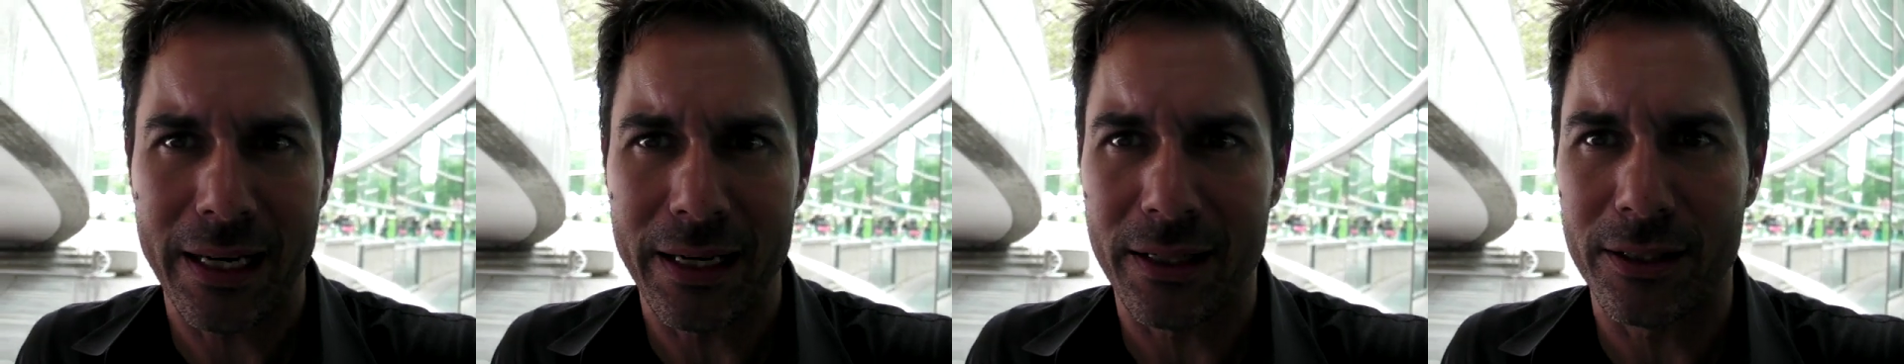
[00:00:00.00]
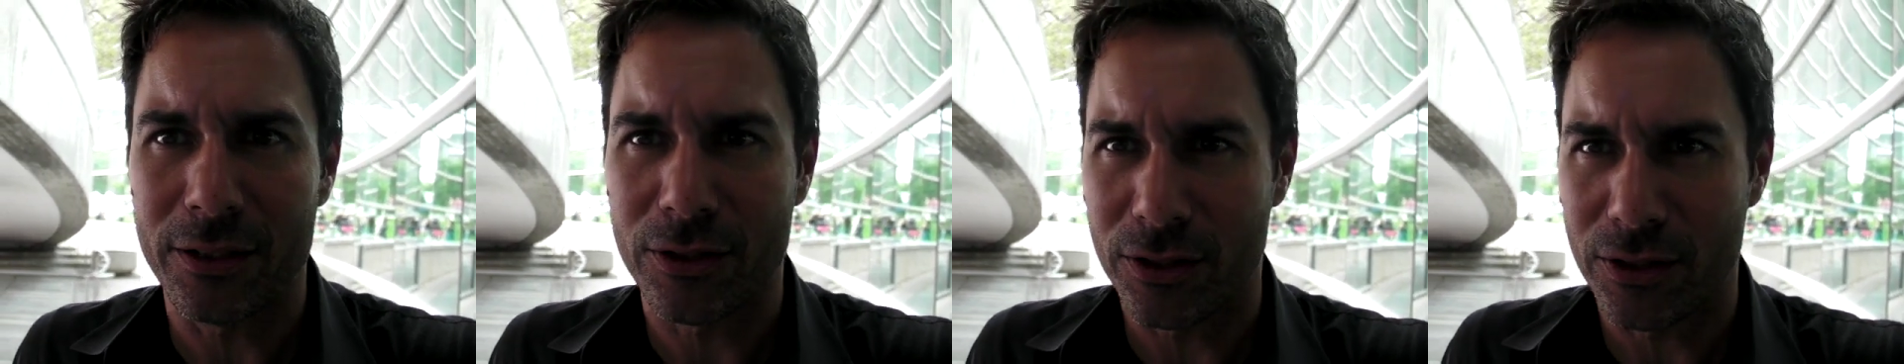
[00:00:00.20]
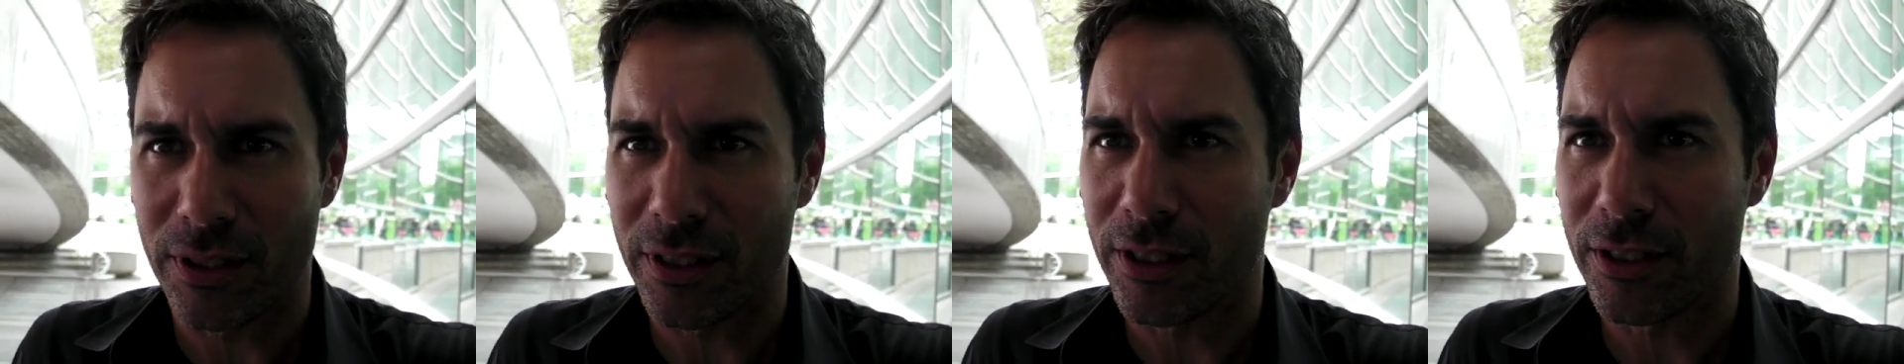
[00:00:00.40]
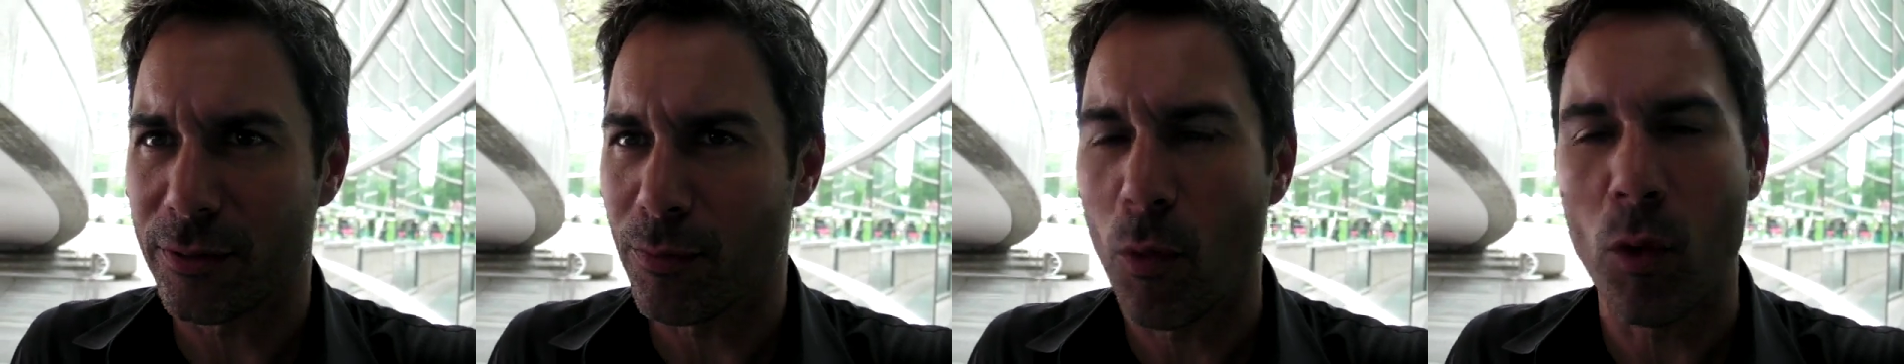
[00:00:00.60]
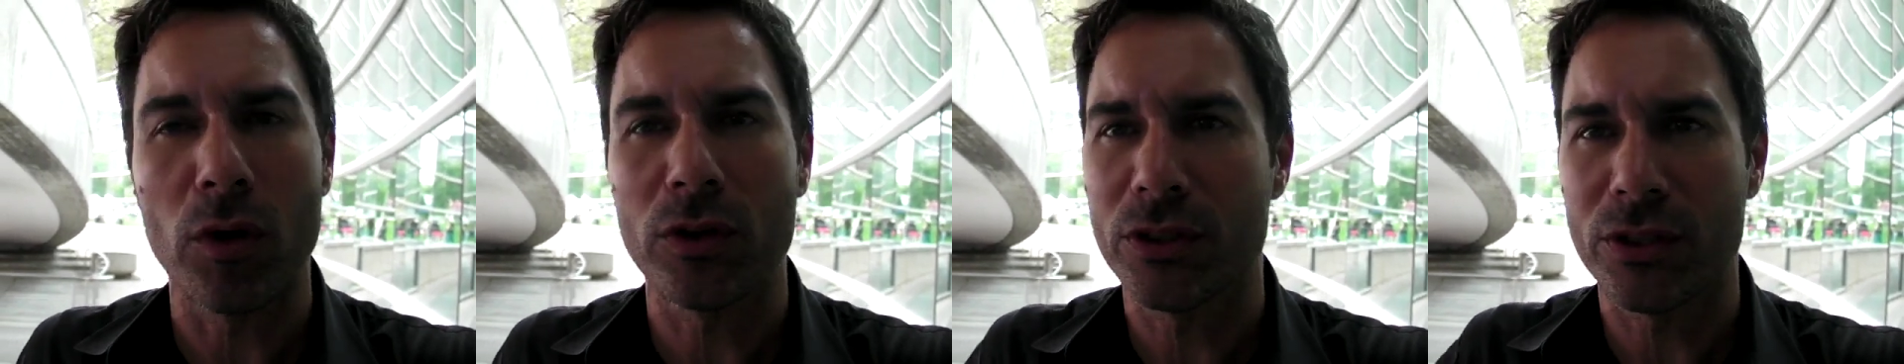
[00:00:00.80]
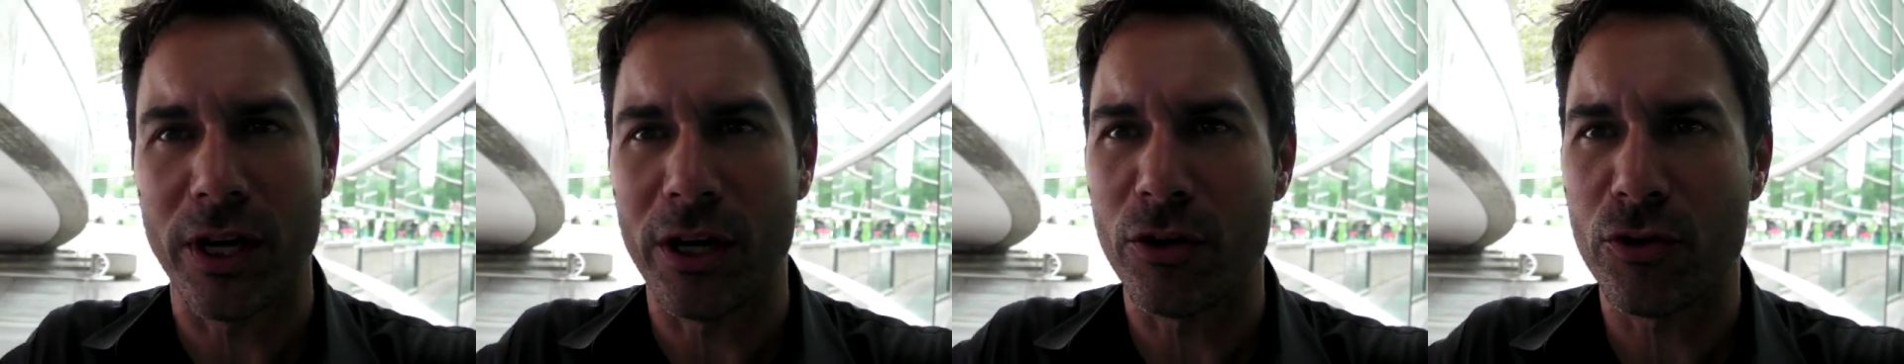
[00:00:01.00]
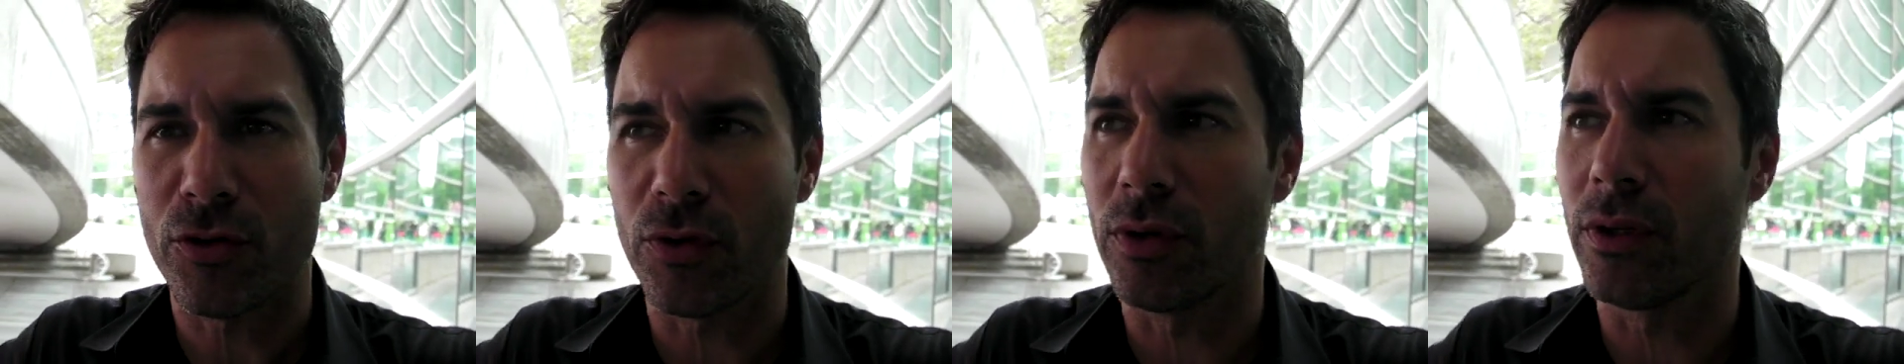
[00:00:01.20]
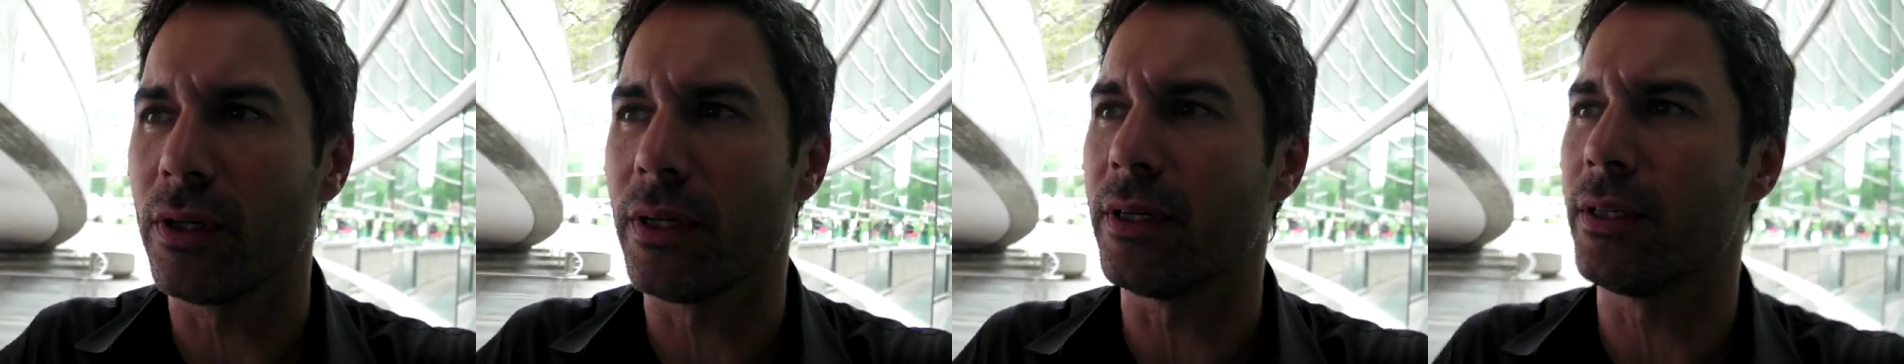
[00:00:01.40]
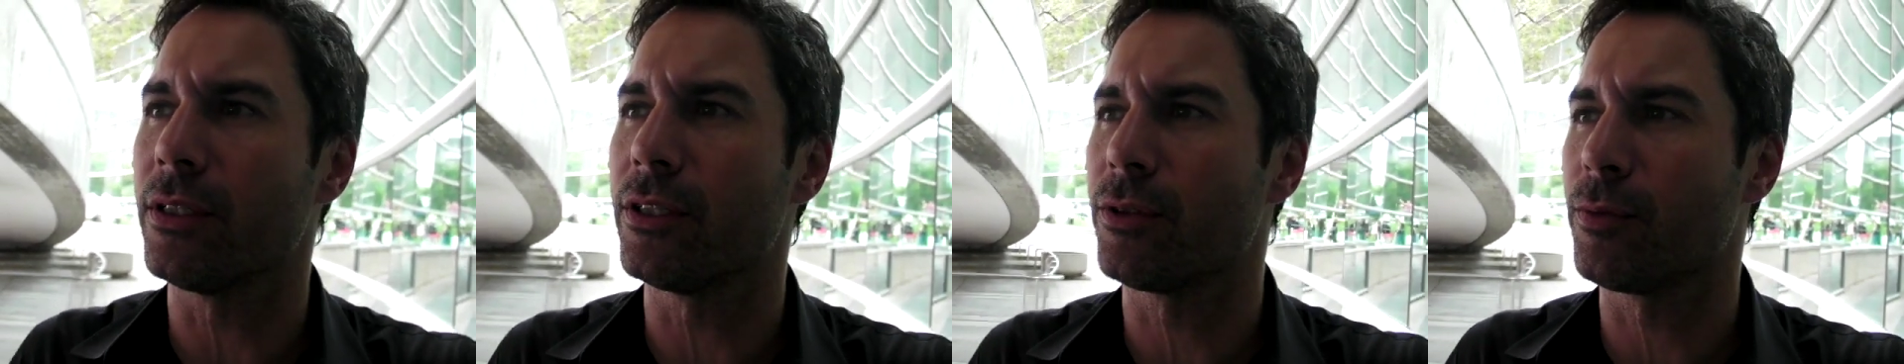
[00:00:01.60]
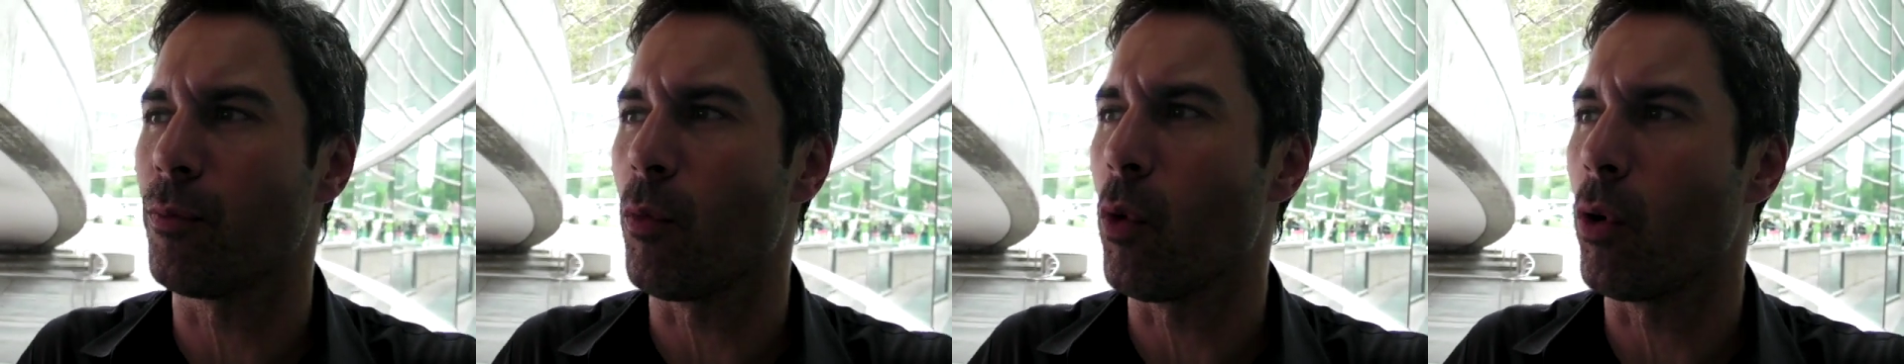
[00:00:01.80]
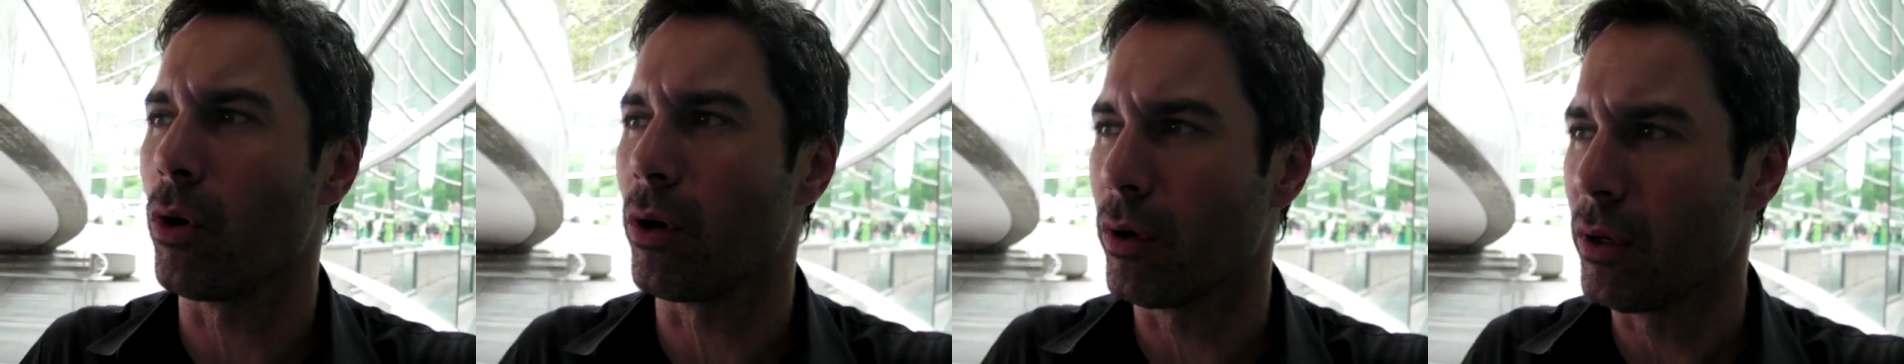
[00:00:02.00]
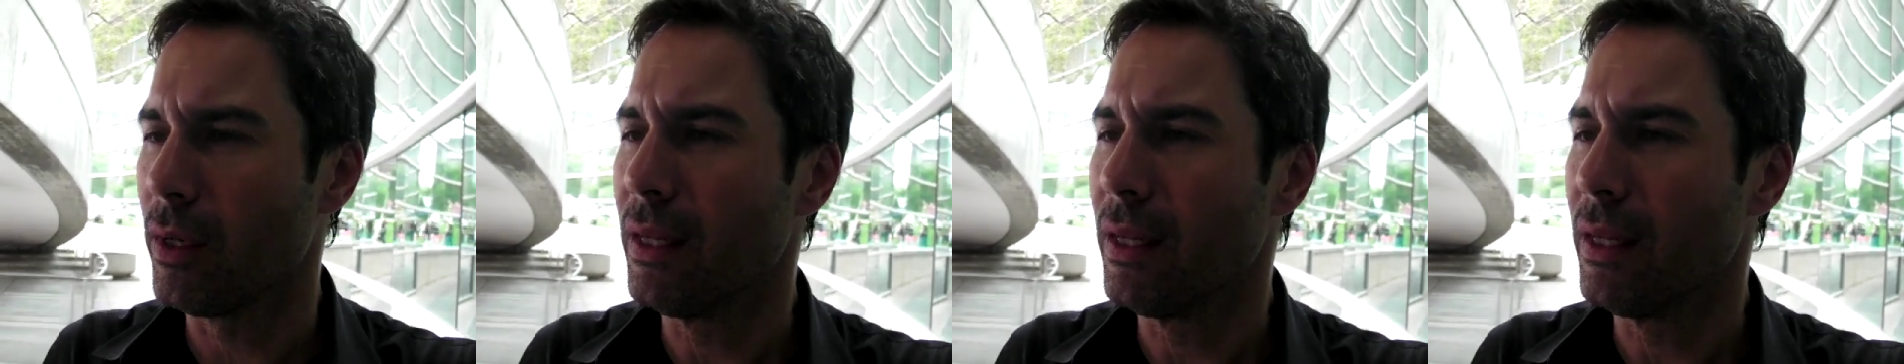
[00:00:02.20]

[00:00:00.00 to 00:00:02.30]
It is more central. It is more.